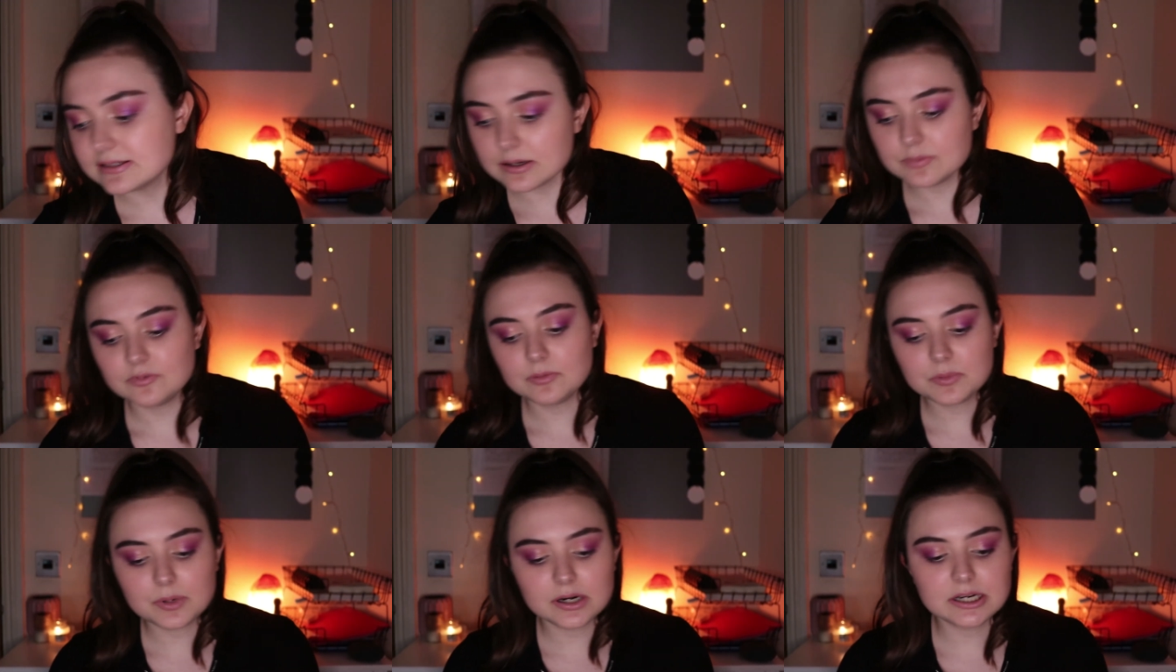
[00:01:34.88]
up from
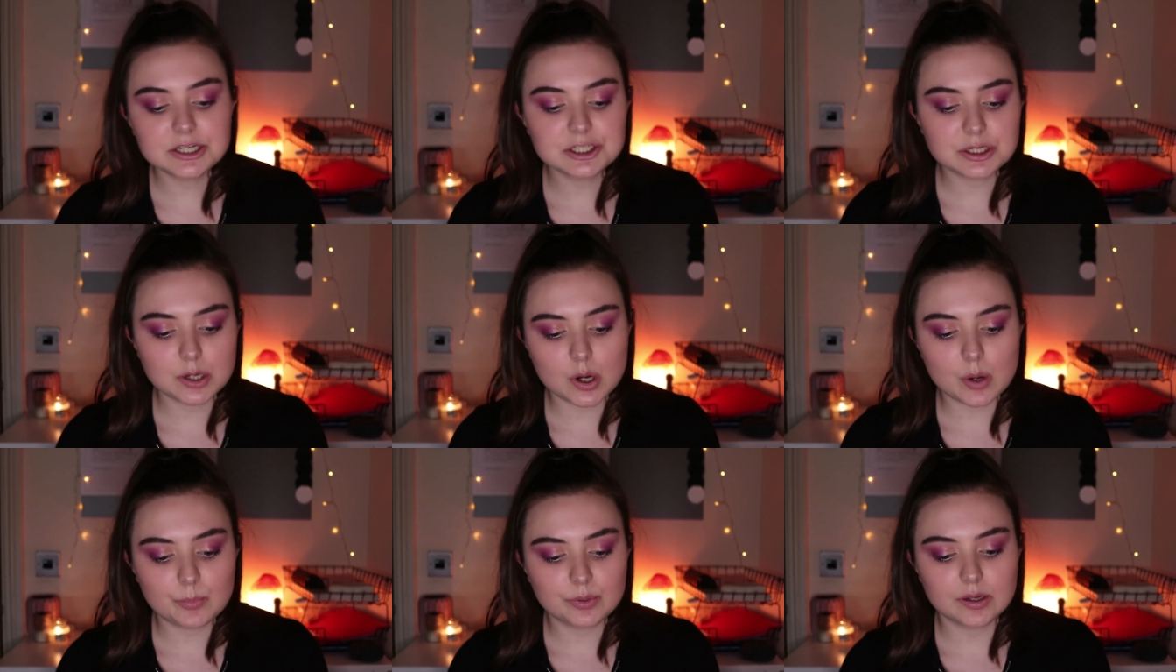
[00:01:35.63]
the Body
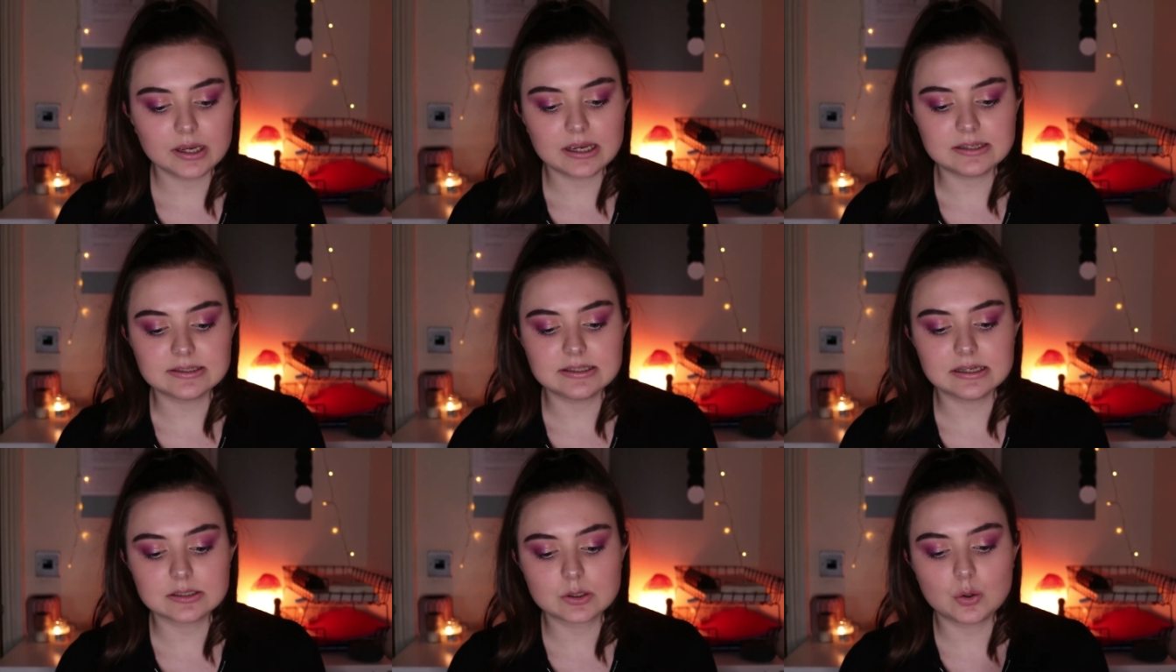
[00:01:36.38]
Shop is
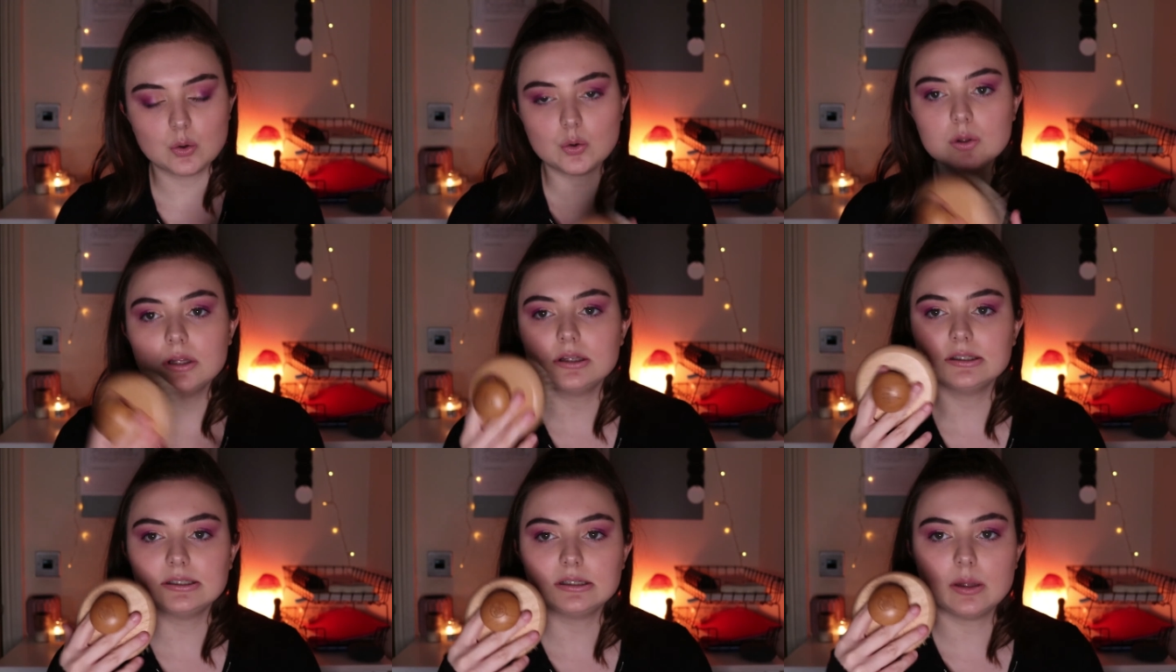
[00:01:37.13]
this cool
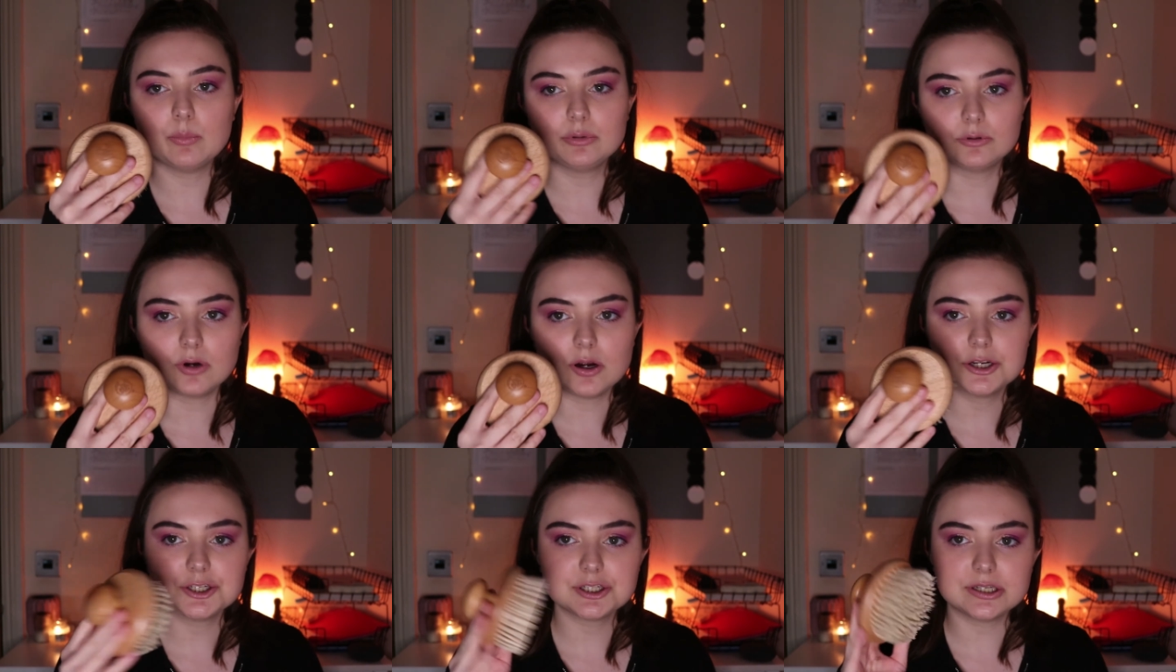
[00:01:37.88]
little
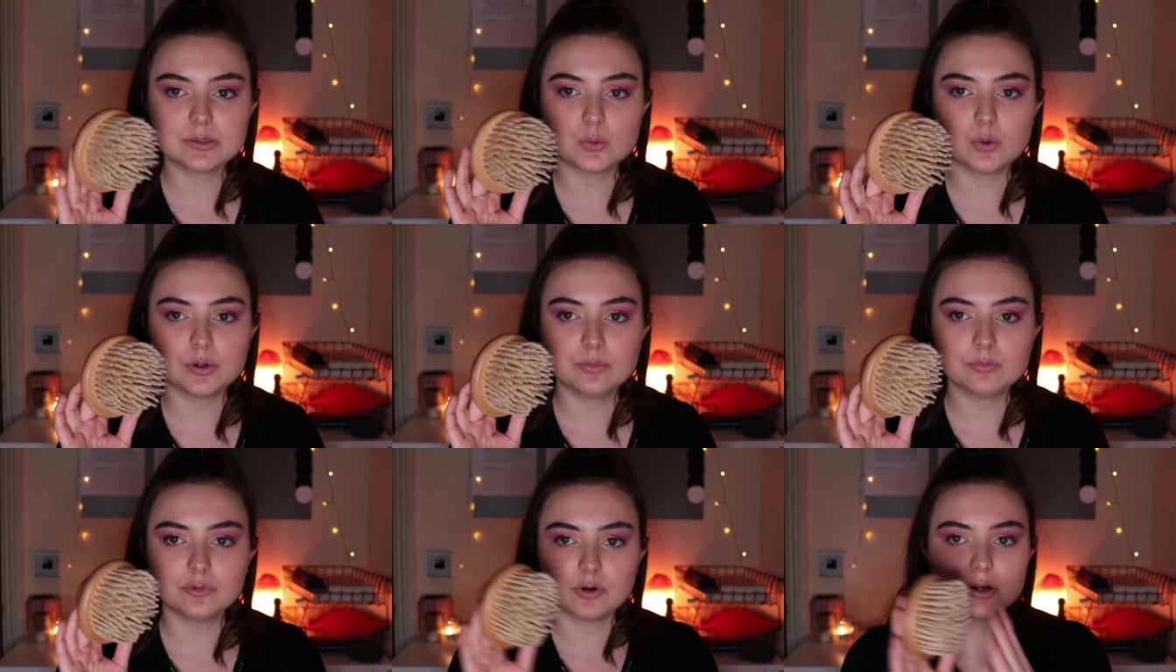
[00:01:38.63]
brush, this
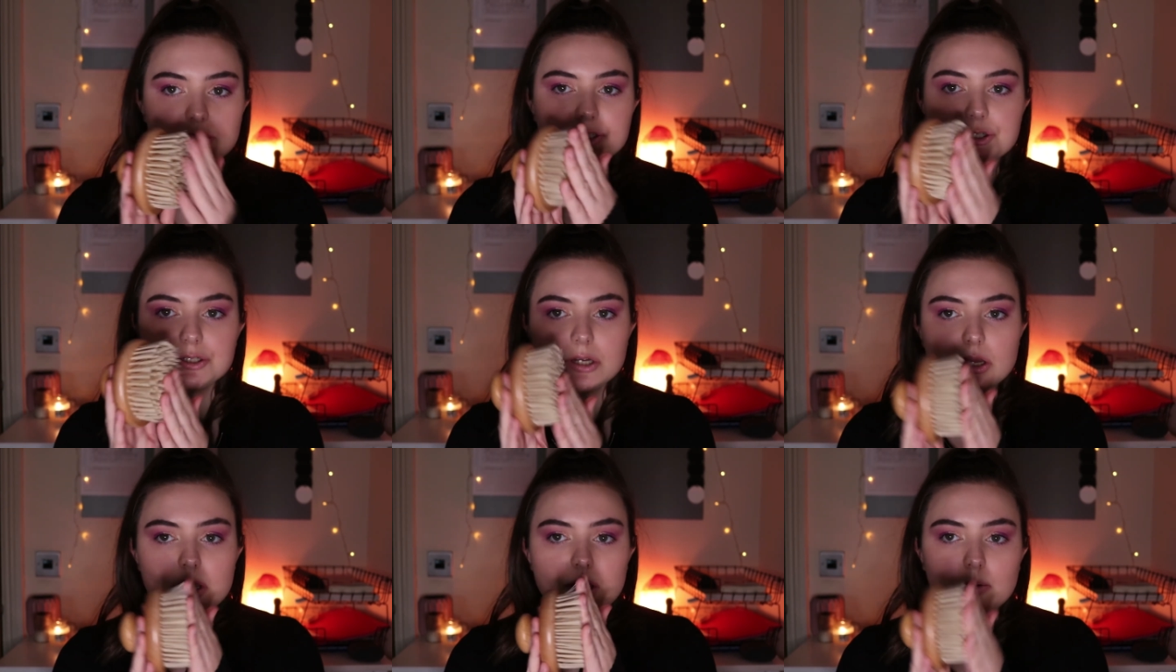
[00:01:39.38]
wooden brush
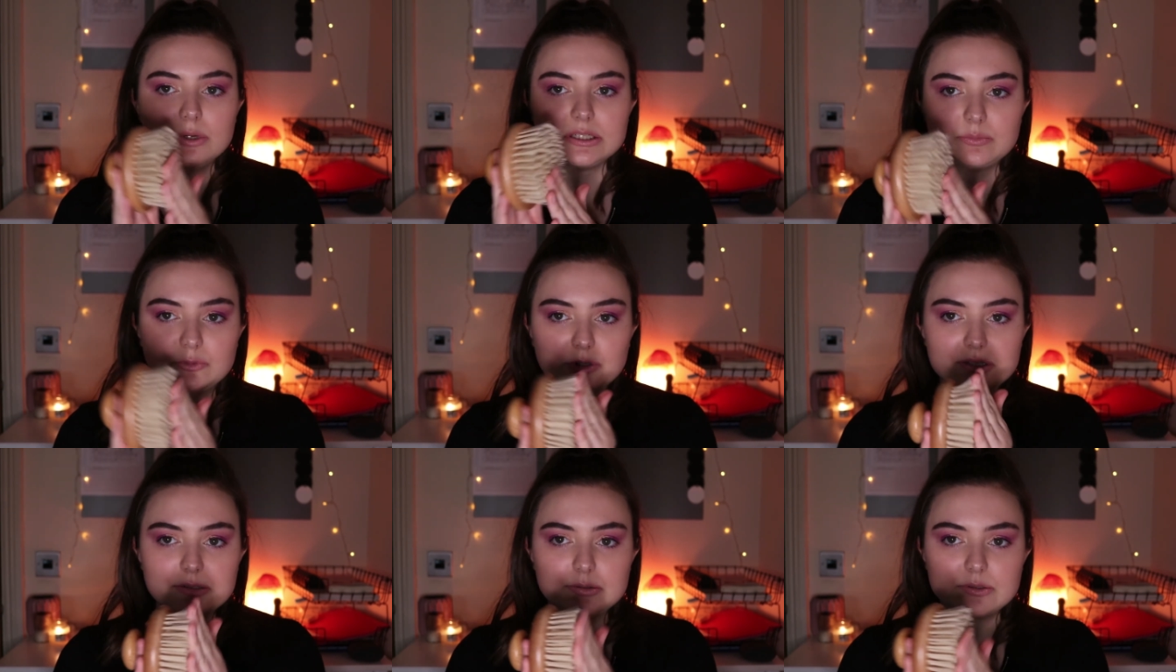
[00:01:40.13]
with some
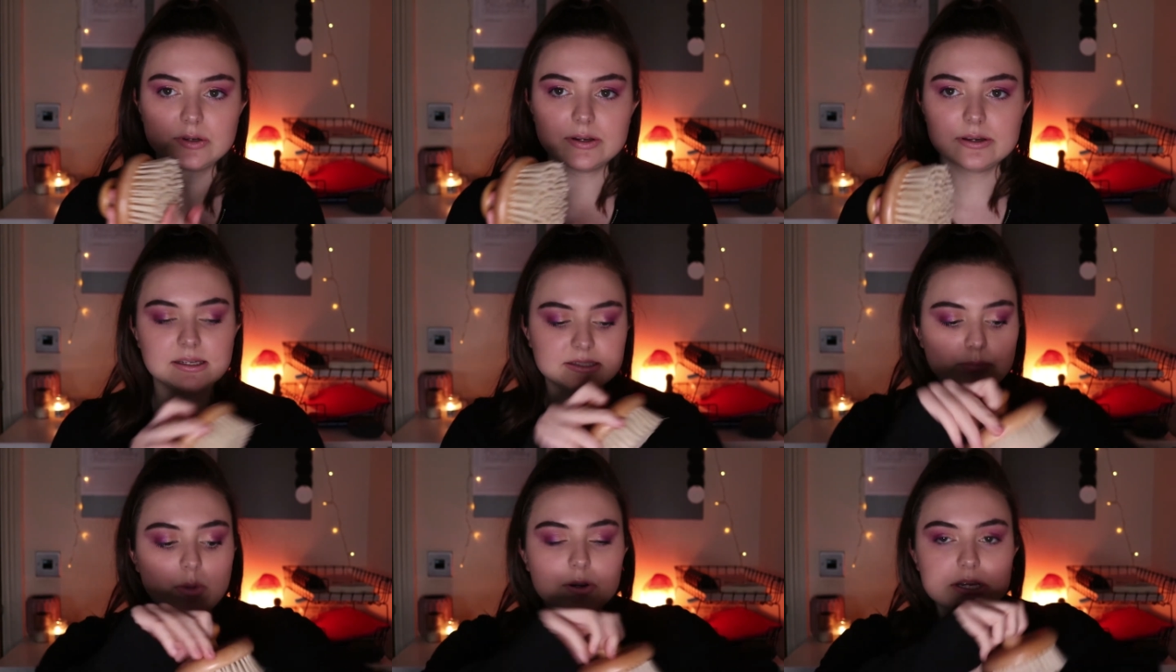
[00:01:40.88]
bristles on it. It's
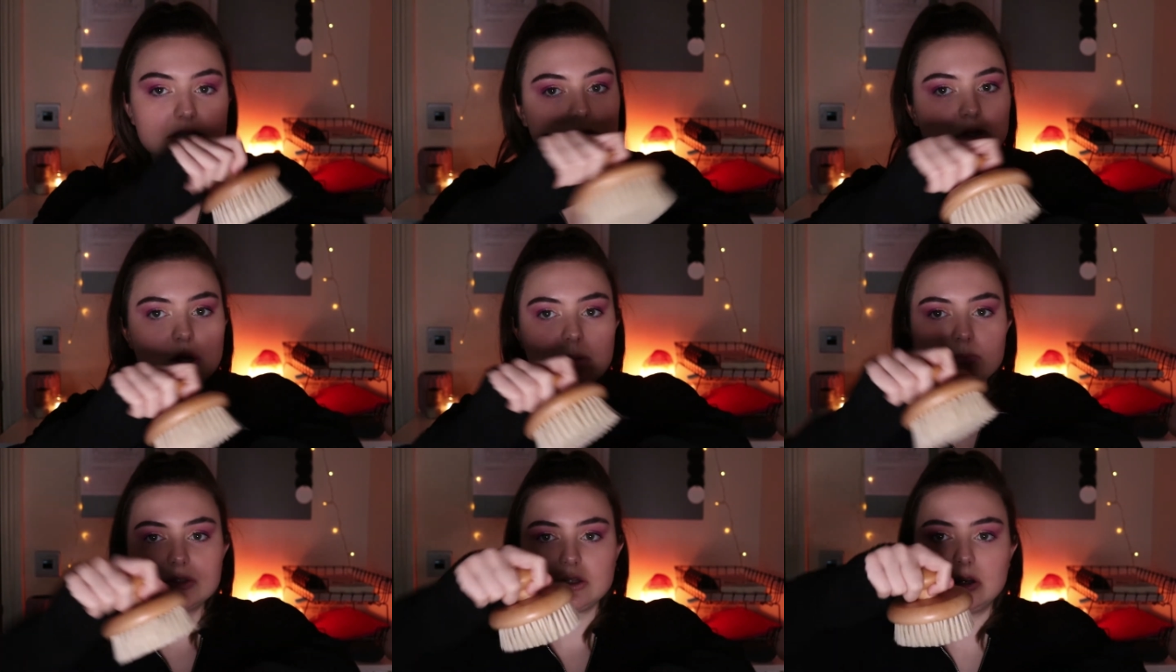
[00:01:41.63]
a body
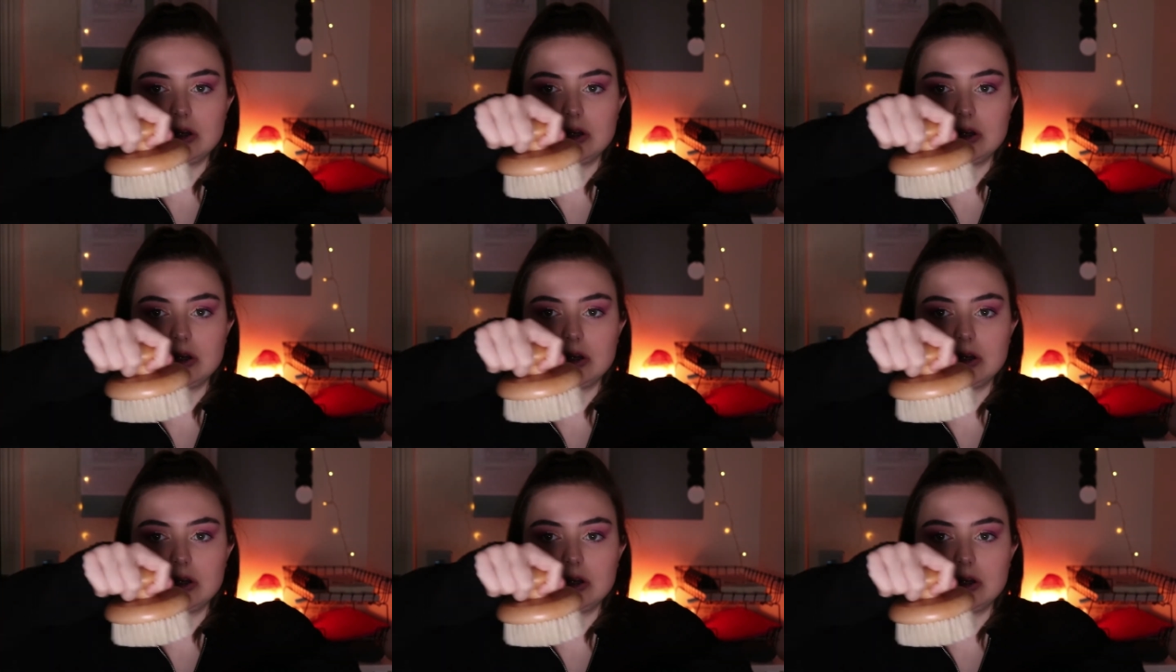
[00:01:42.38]
scrub, so you